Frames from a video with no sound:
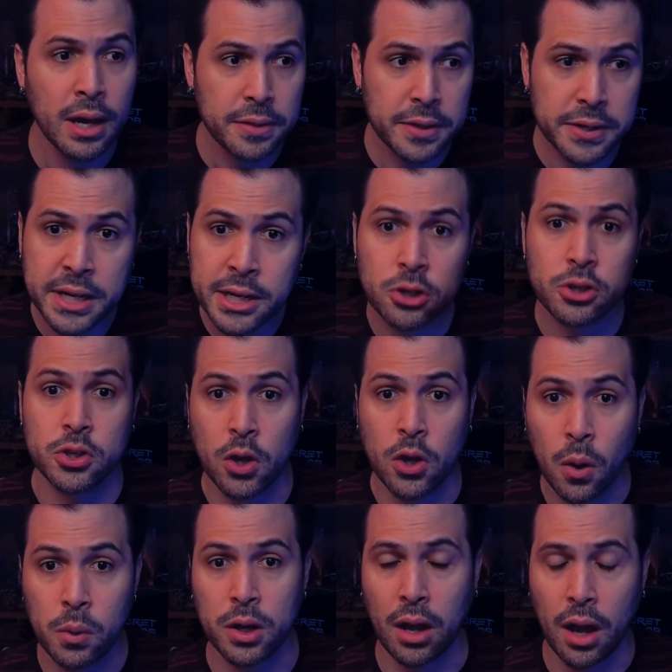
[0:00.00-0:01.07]
the teachers
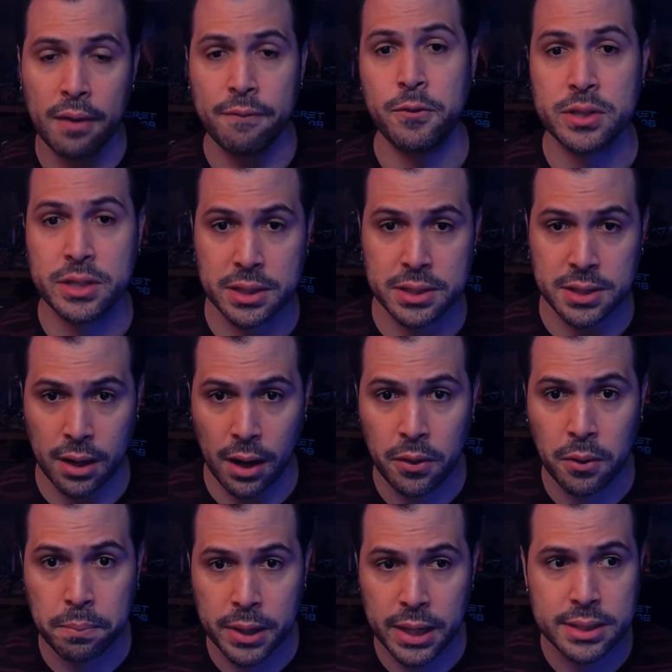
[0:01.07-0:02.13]
go to conferences in
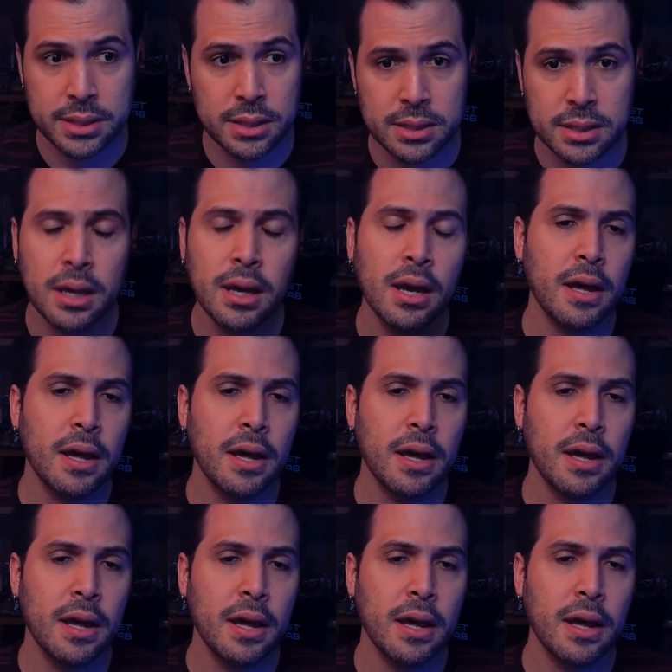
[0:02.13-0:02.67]
other places.